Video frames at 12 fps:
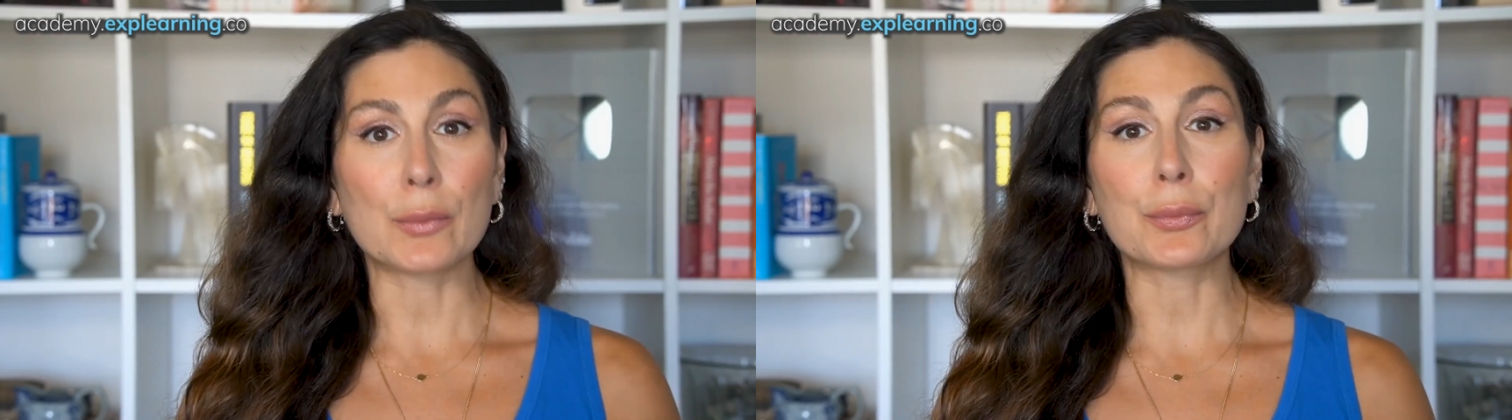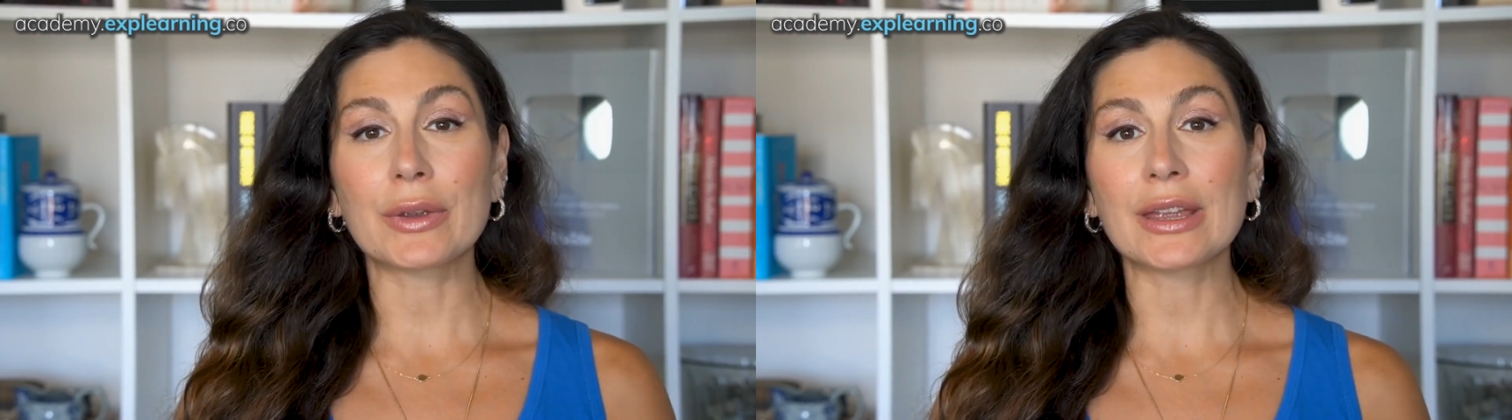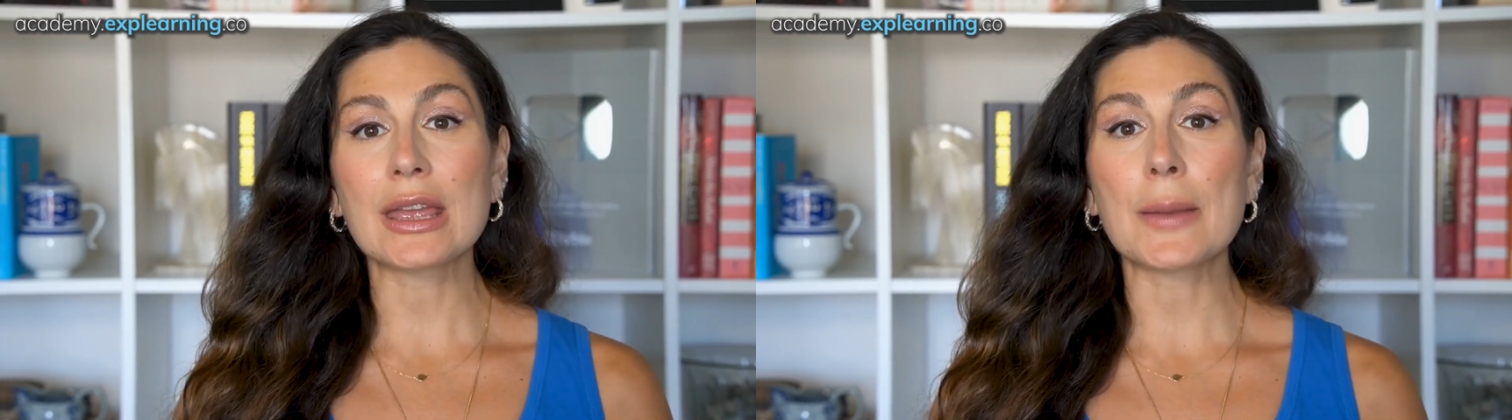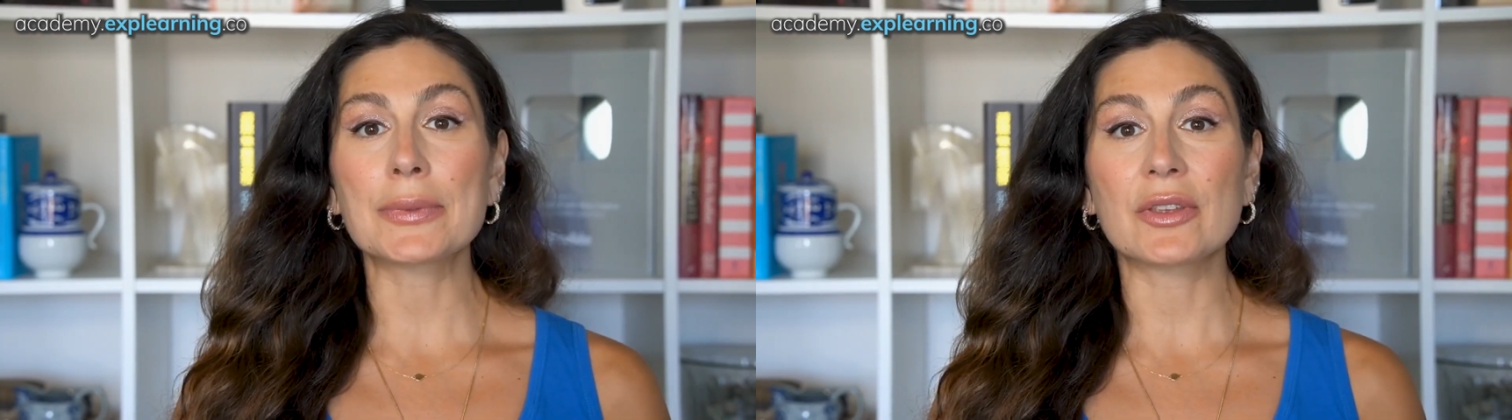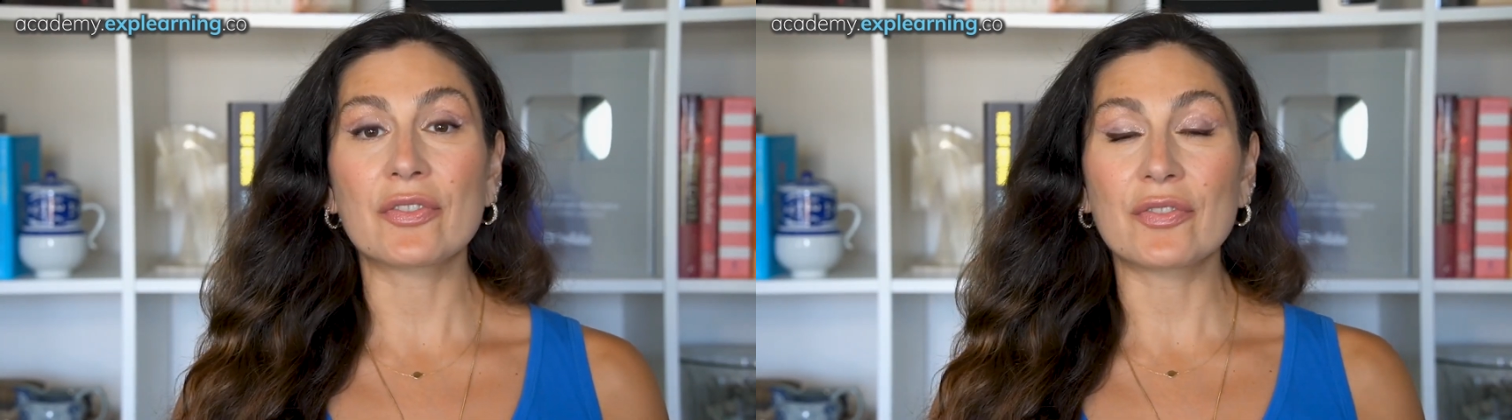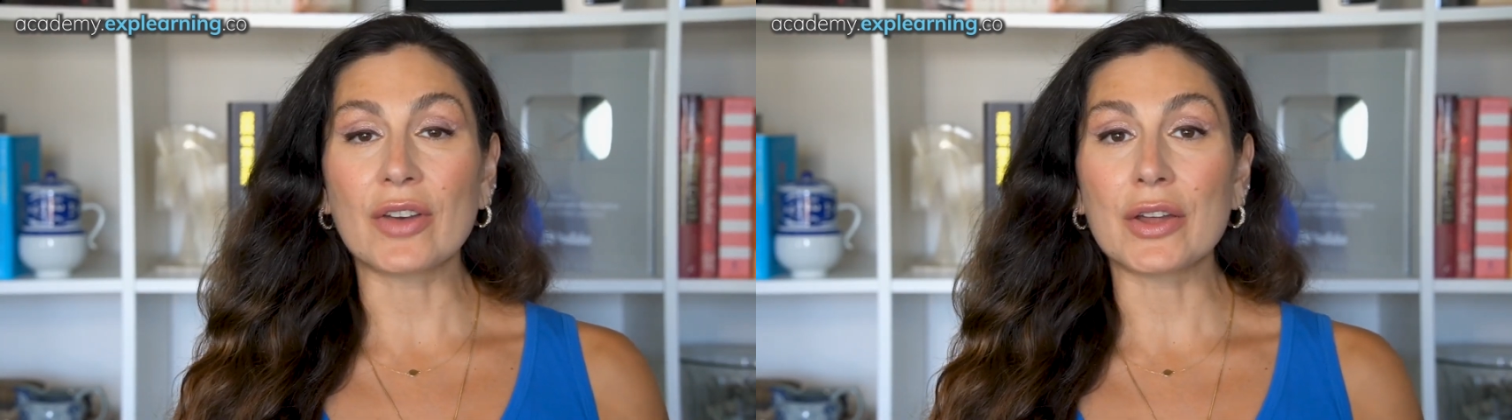bringing up the
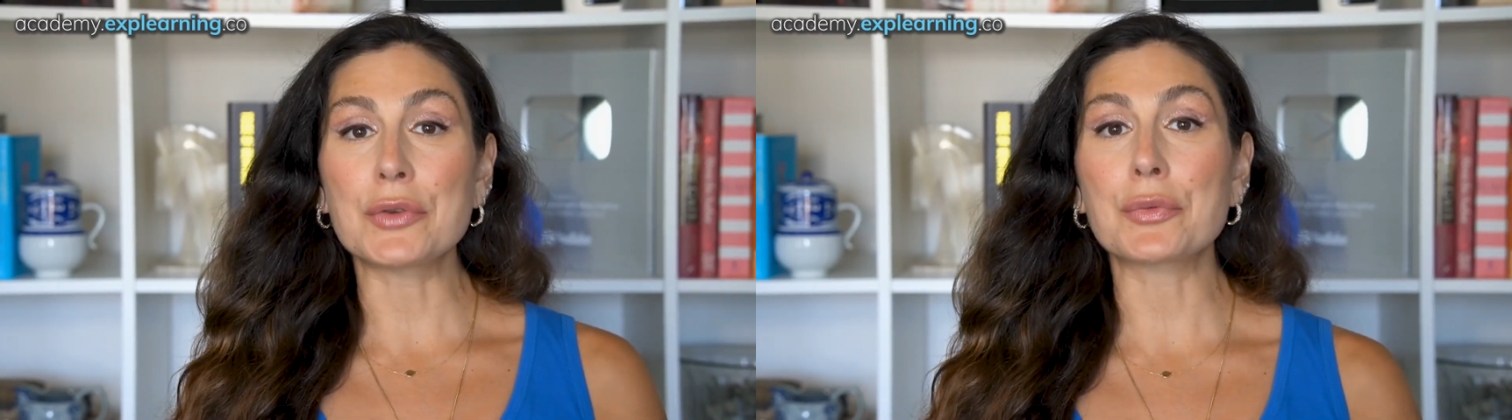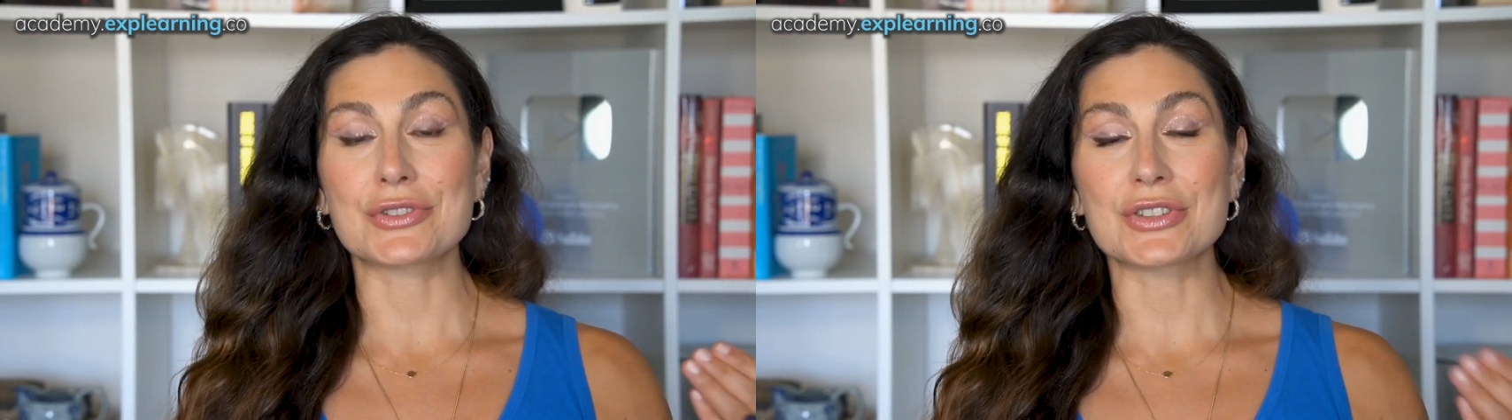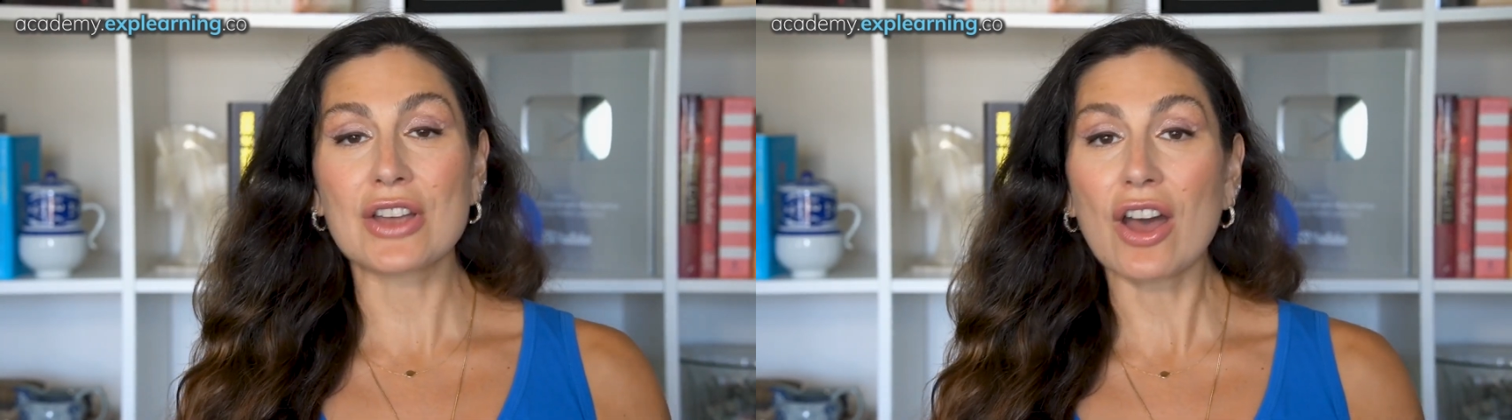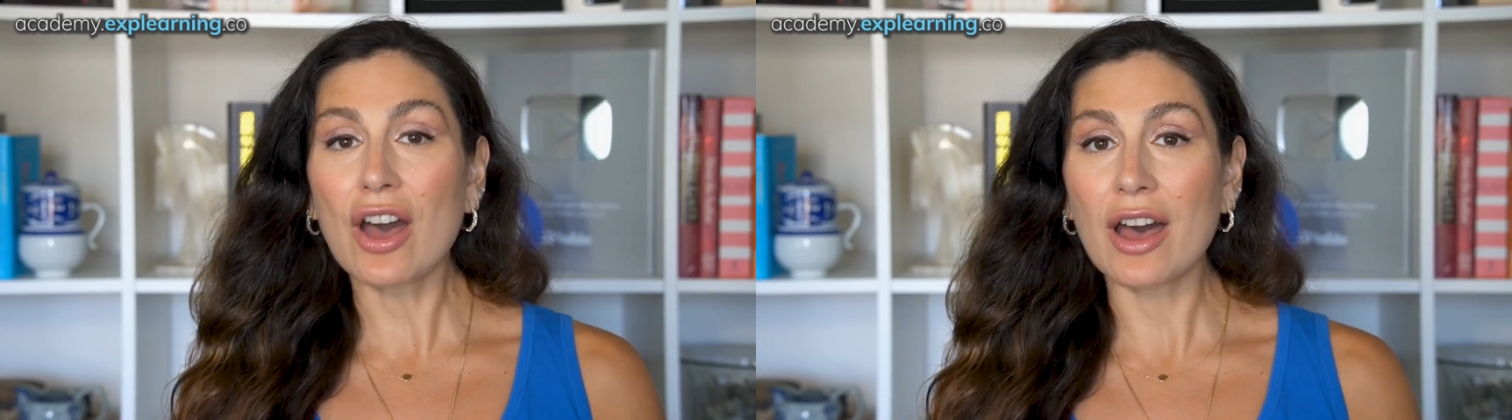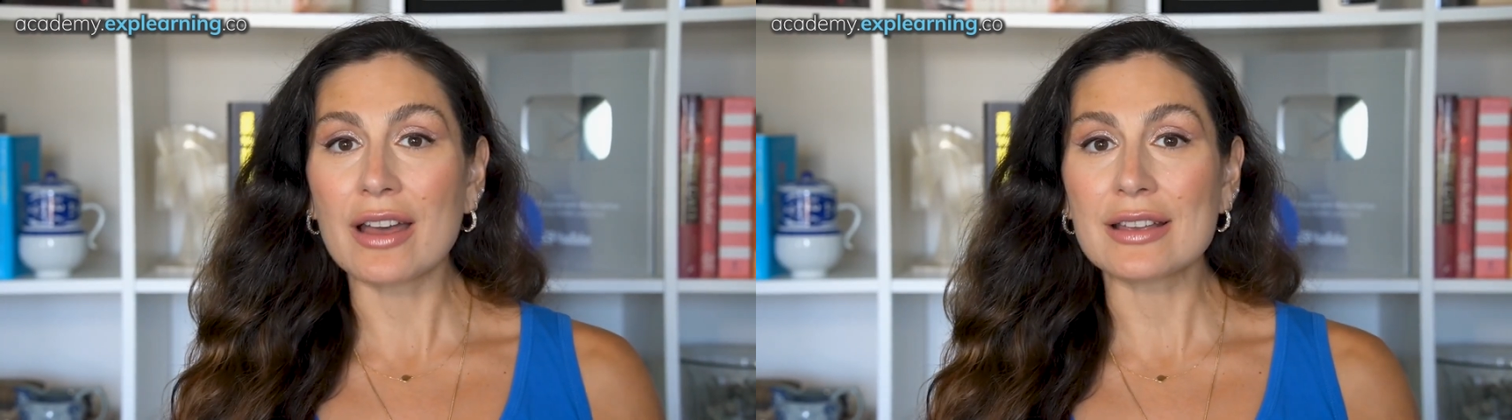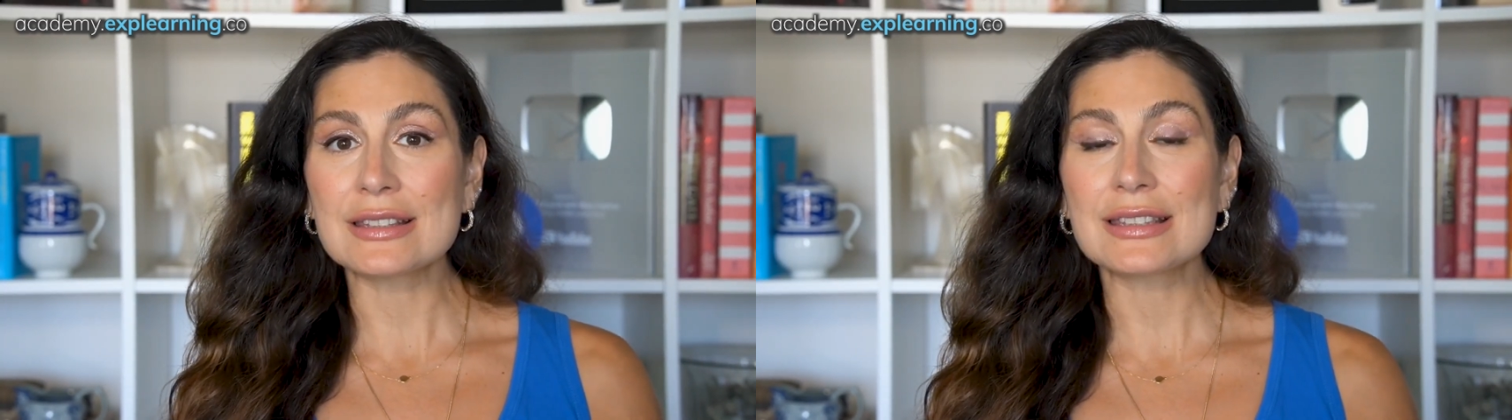fundraiser
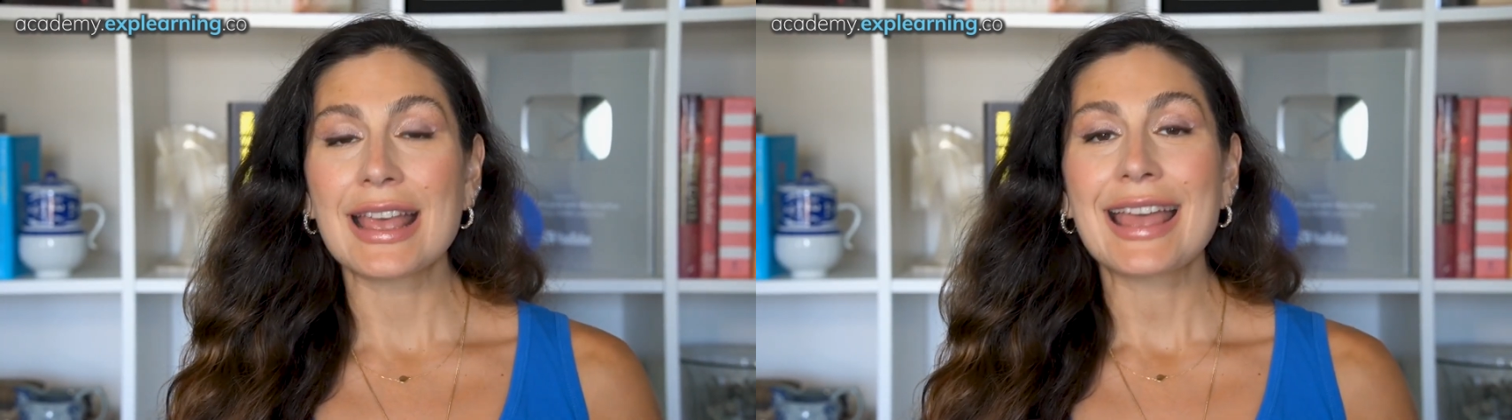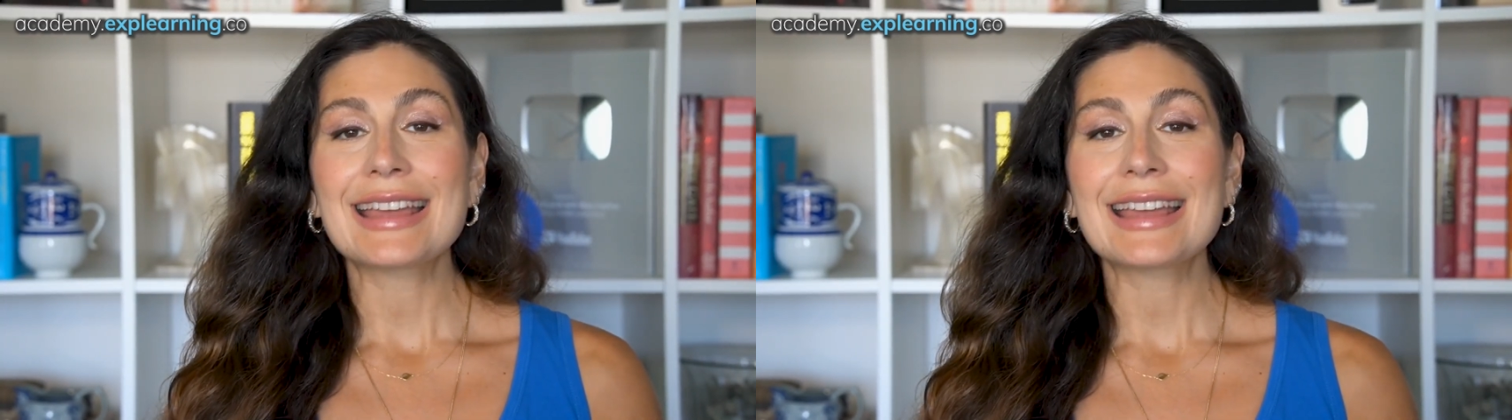cause